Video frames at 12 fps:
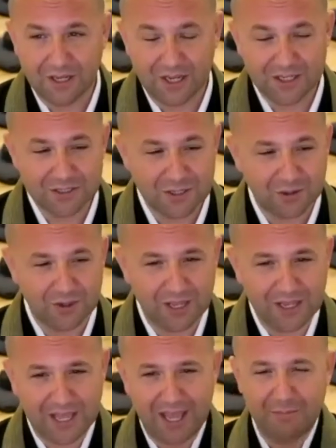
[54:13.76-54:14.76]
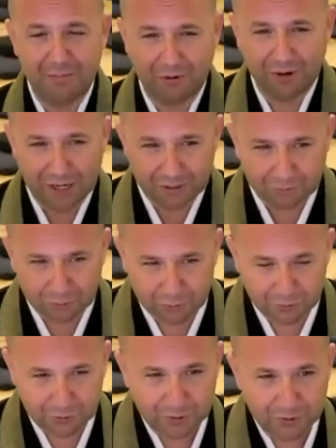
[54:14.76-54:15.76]
And so they came around,
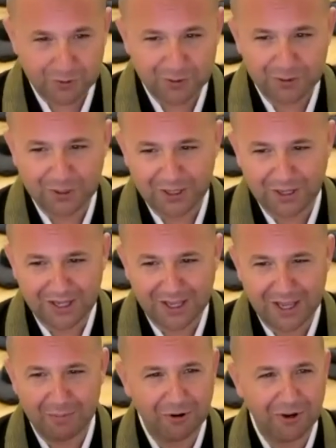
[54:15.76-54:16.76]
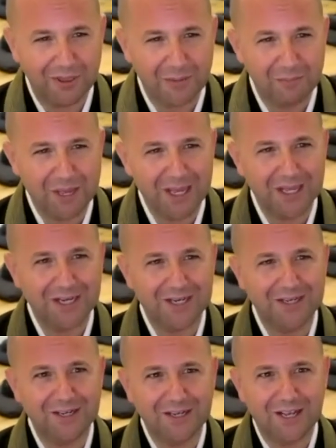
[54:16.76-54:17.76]
and they came around the bed,
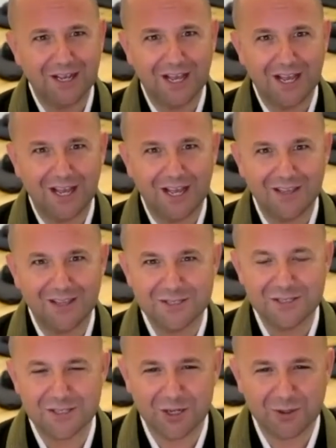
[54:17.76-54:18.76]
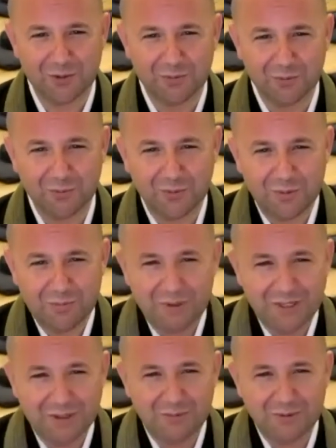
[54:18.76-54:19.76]
and this young
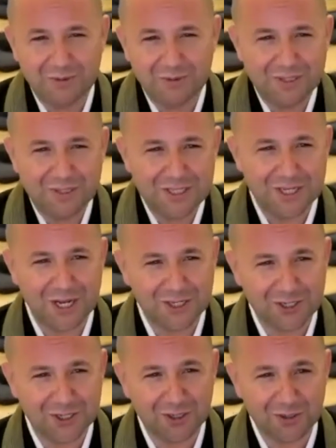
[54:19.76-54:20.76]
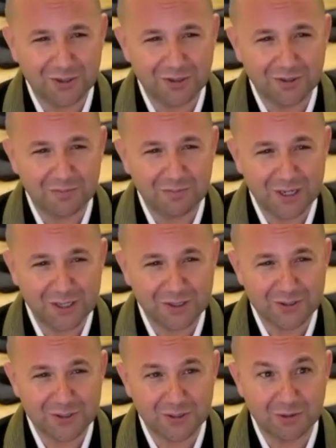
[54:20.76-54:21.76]
woman, the doctor, medical
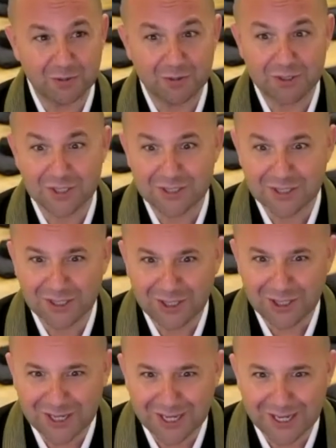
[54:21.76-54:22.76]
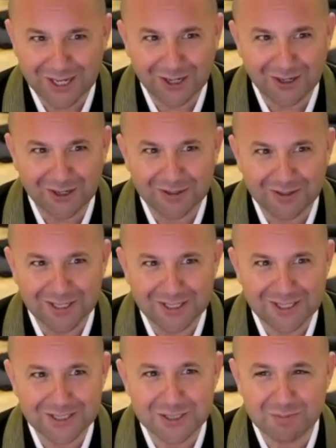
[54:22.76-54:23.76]
student, was just looking at her and
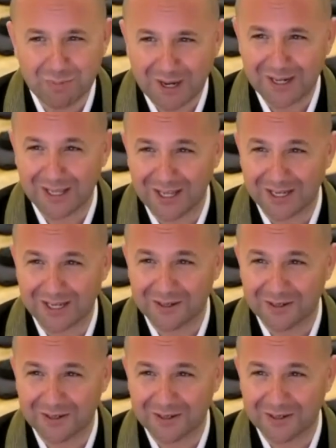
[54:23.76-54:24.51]
just smiling.